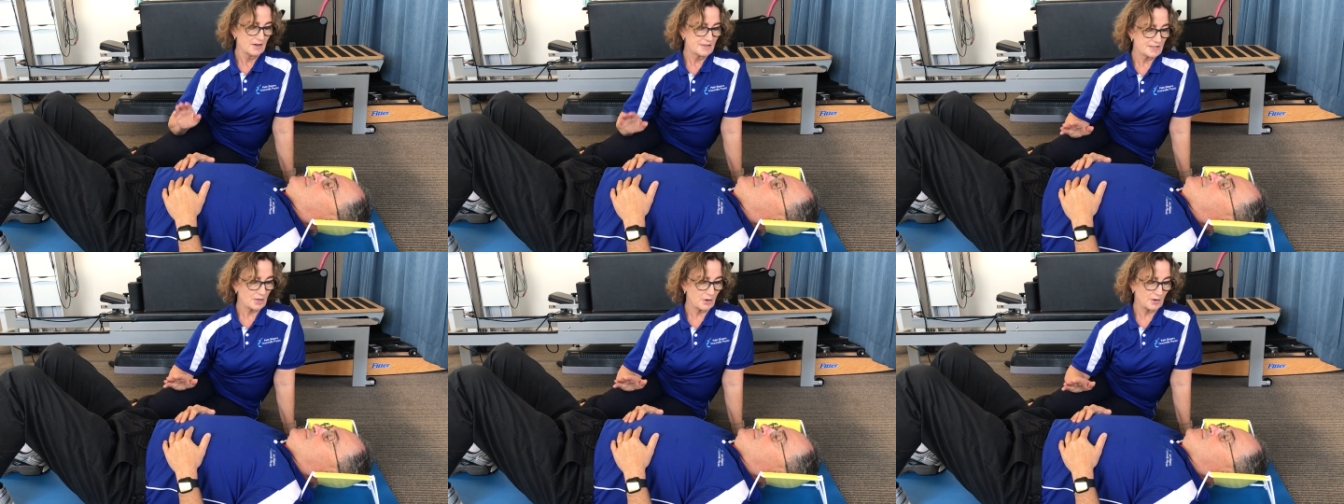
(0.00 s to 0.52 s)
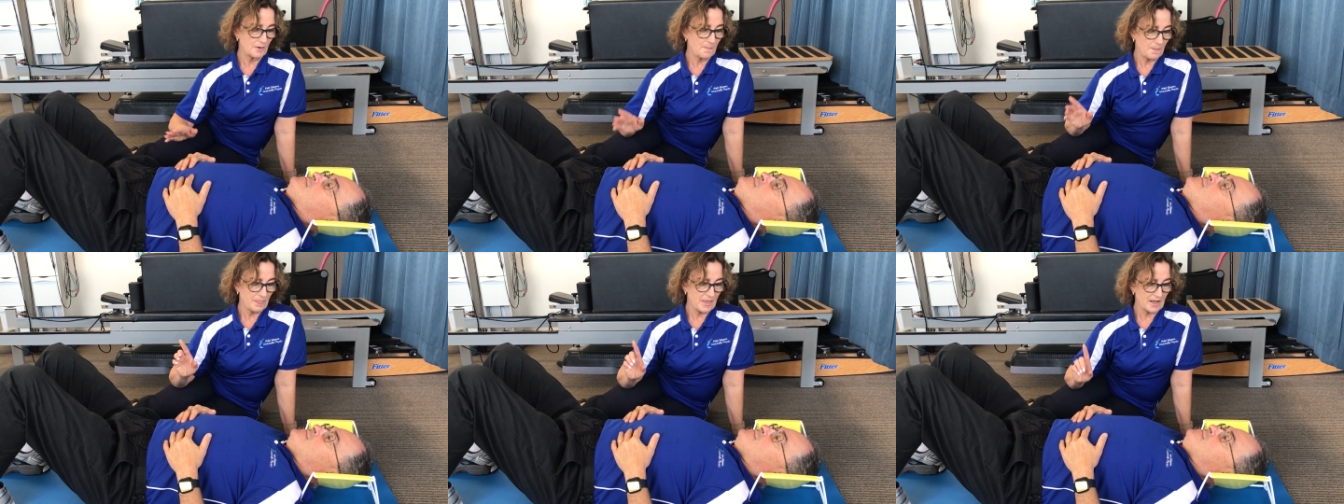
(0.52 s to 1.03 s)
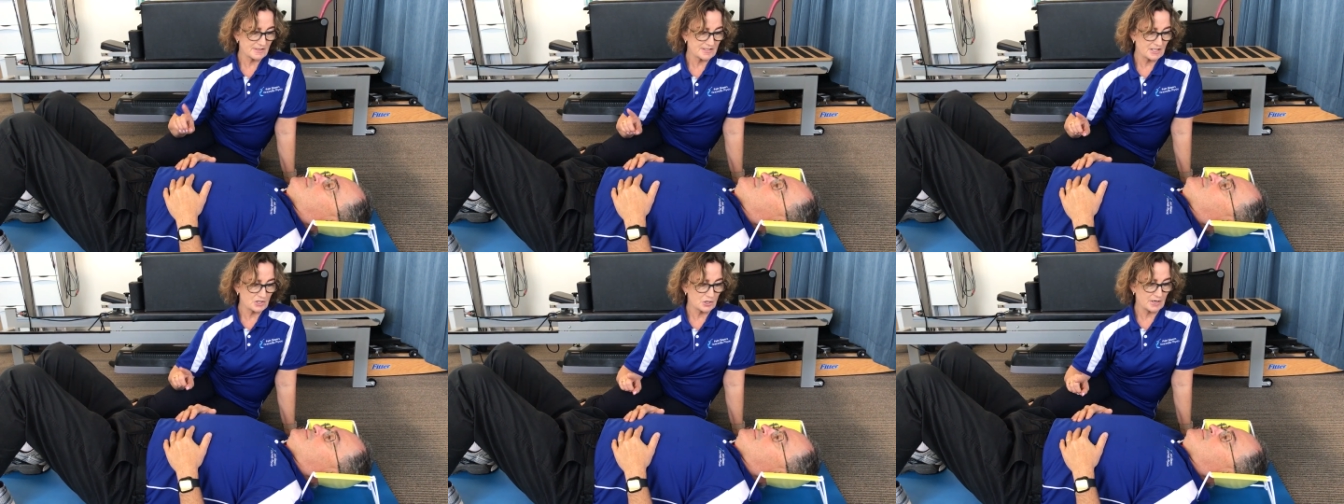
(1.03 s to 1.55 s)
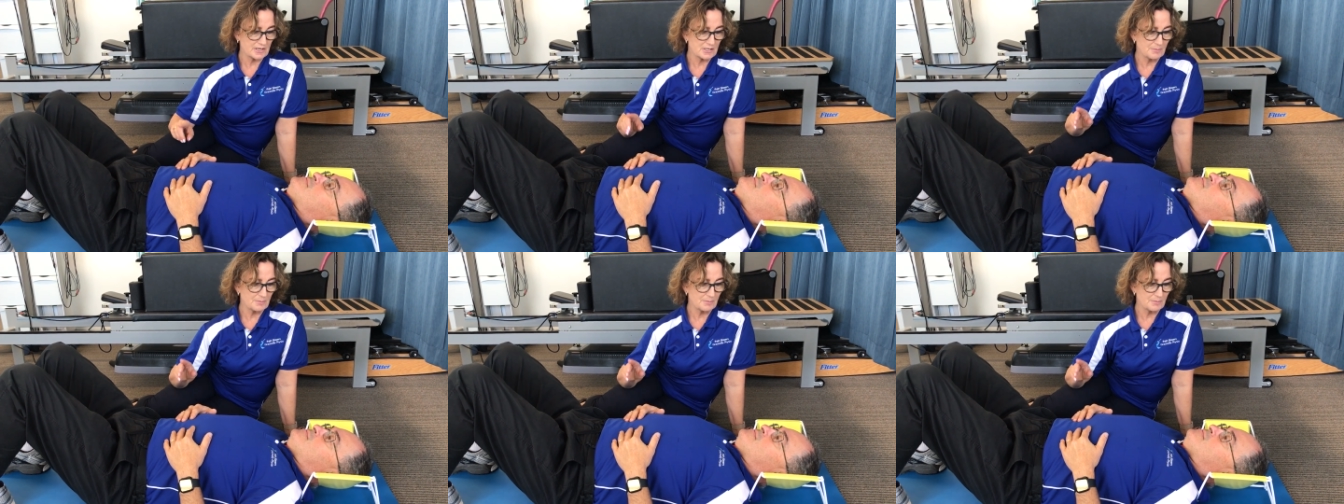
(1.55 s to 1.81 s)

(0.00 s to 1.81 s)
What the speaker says: So that's the trick,